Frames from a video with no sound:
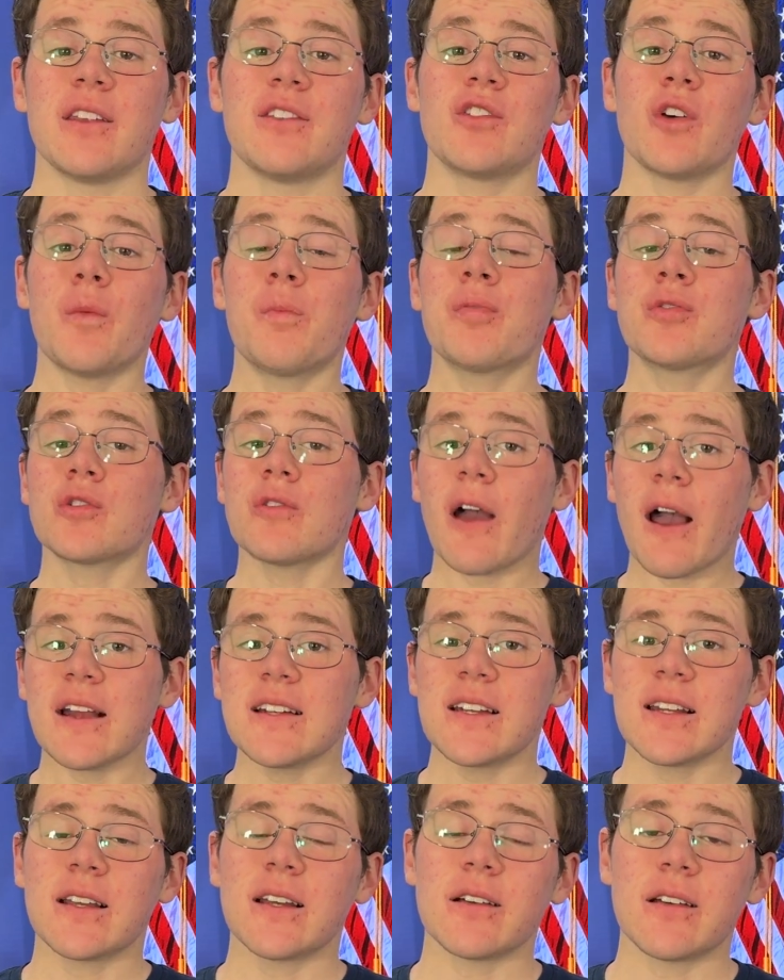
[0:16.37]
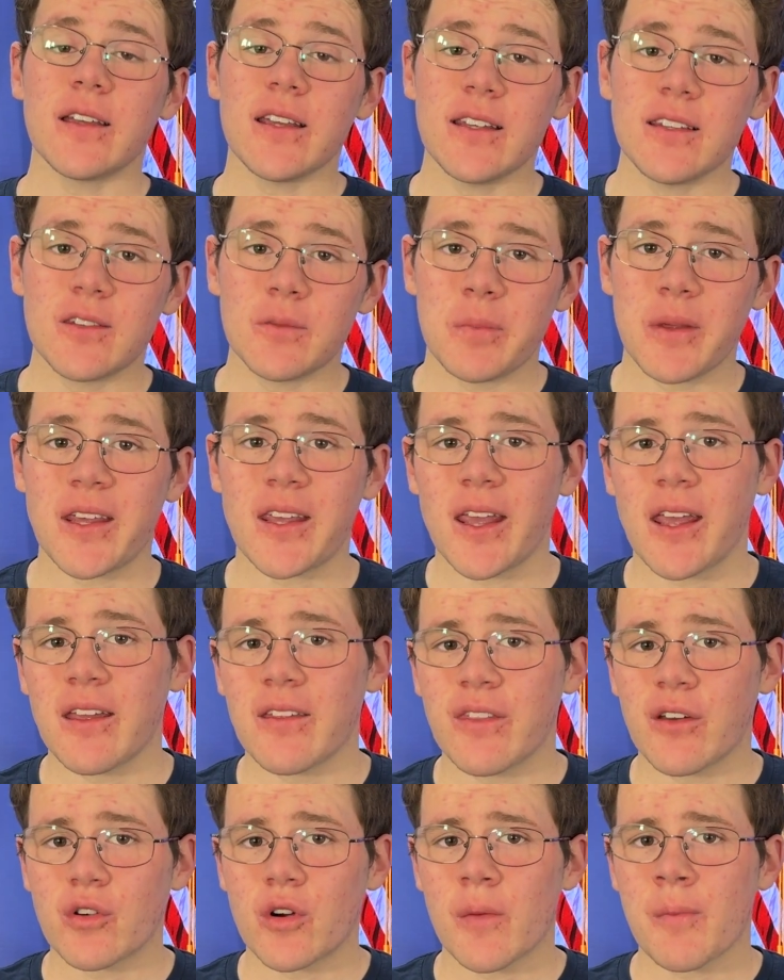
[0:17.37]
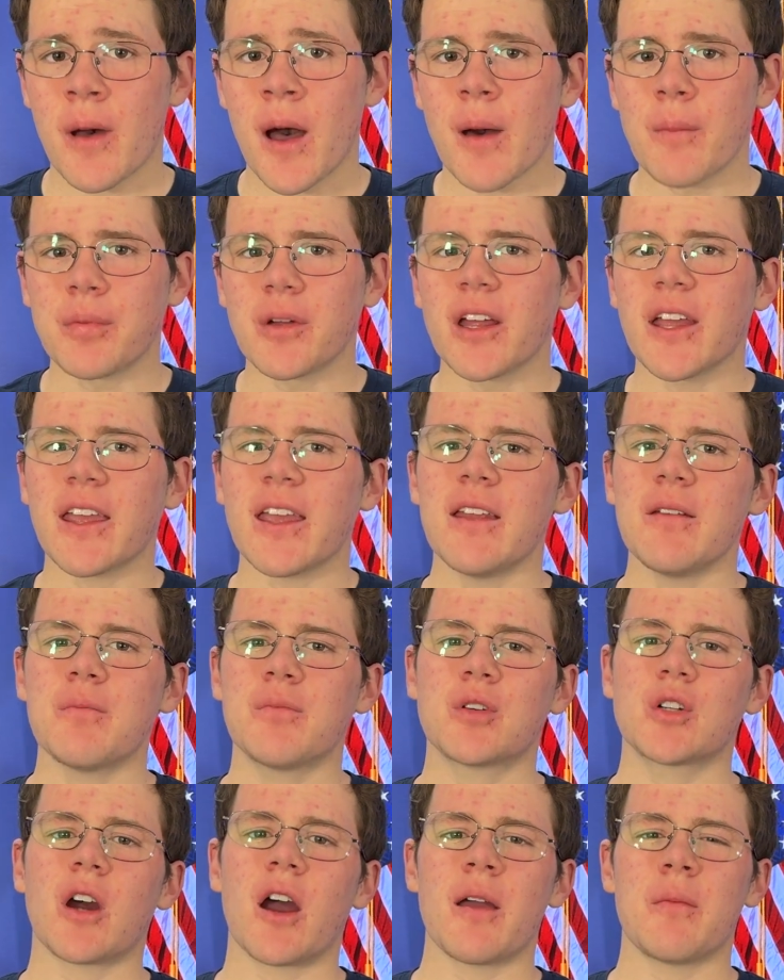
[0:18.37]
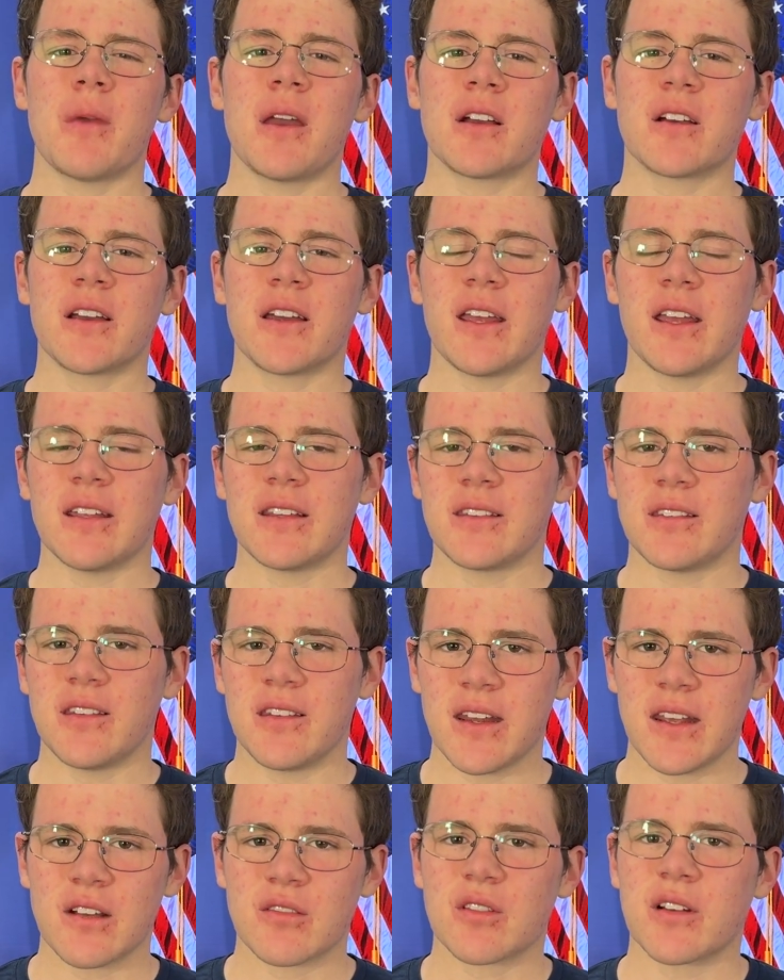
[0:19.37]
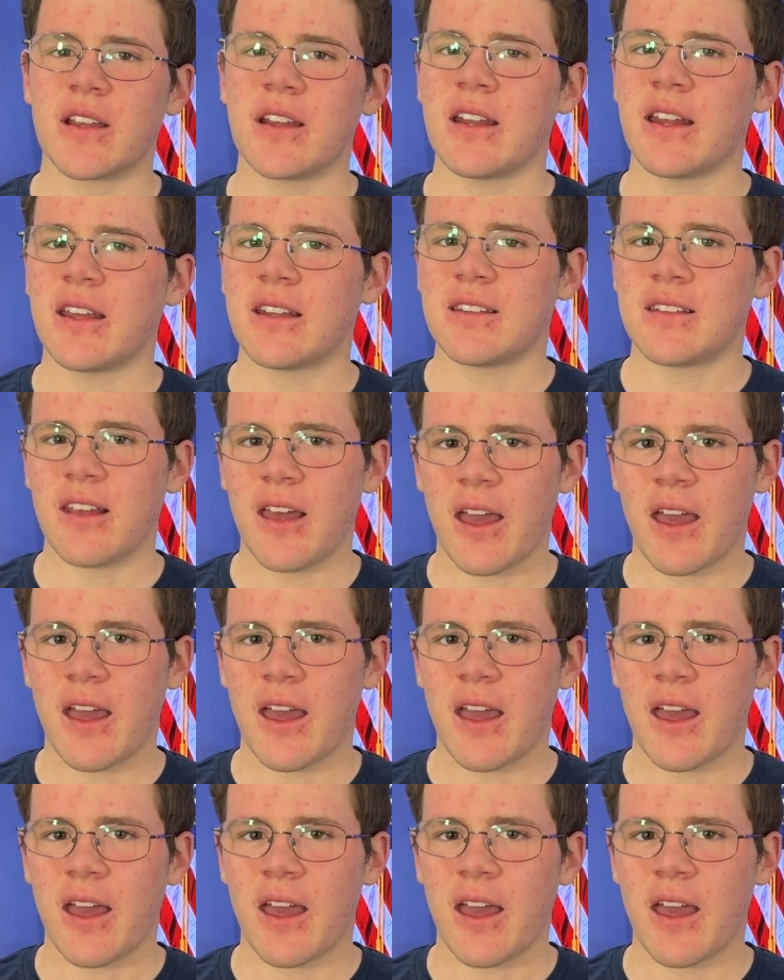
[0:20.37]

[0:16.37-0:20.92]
so practically speaking, the Republican primary is nearing its